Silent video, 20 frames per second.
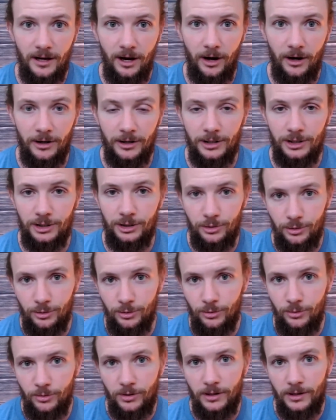Are
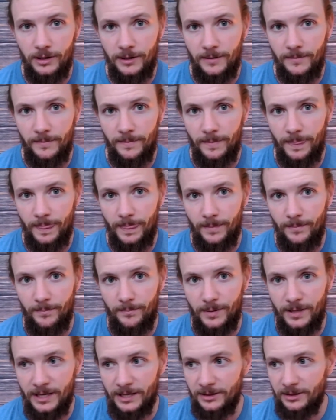you
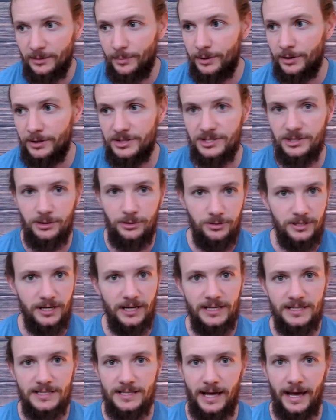being the person who
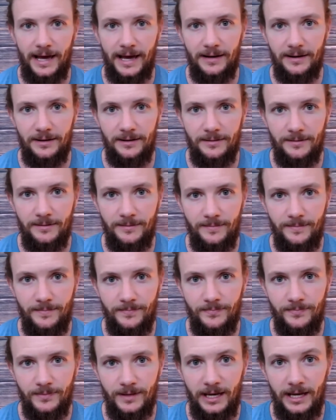does that?
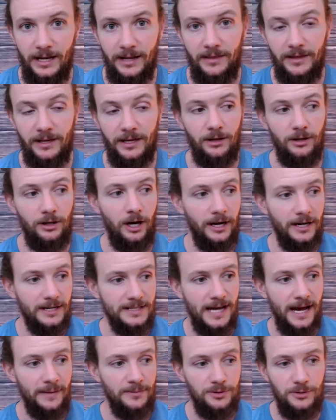And I think a lot of
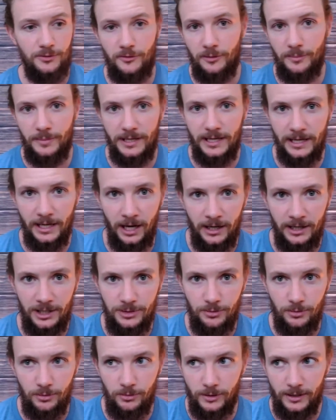times, if we're being
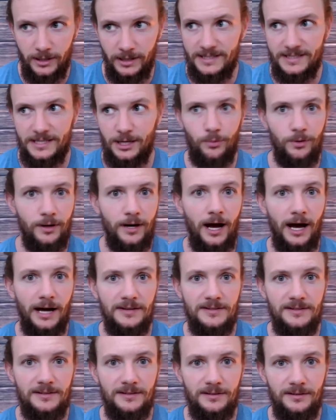honest, we'll realize that we're
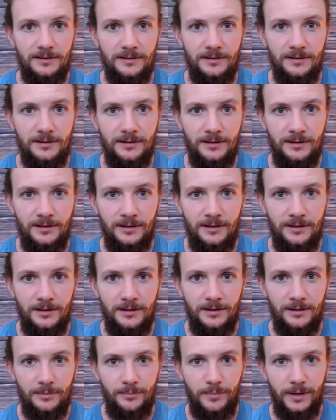not.
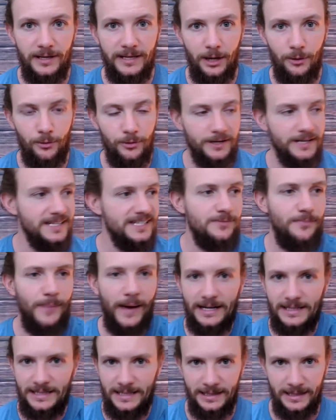But yet we're
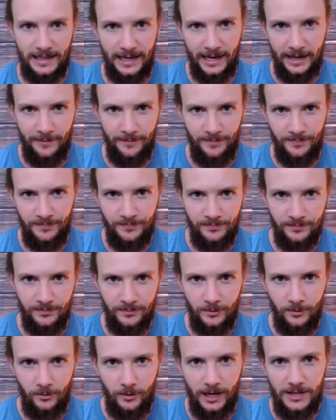expecting that,
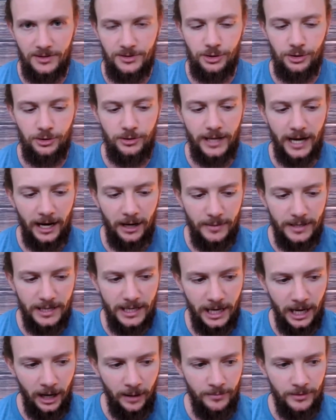right? So you got to
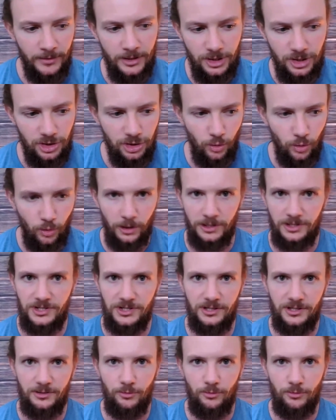become the source.